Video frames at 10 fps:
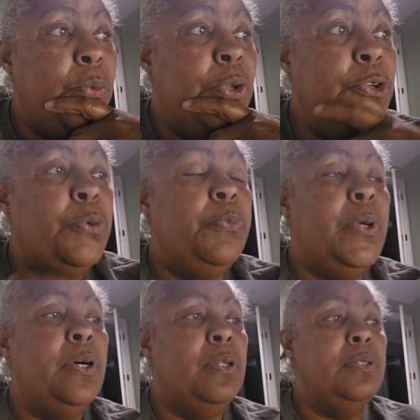When you
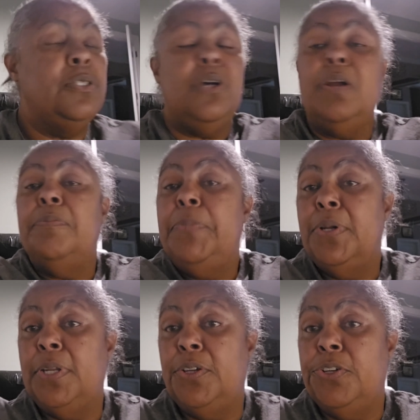start
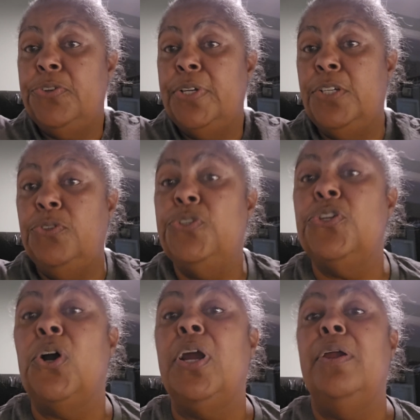building your tree, you
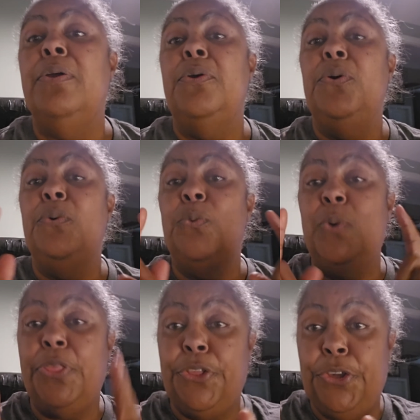start
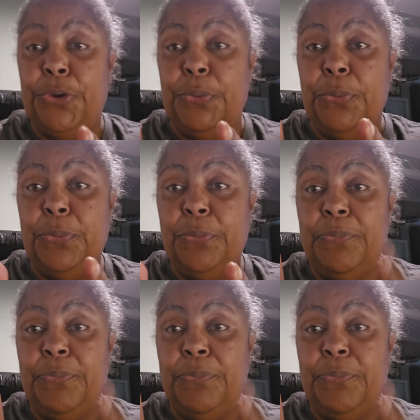with you.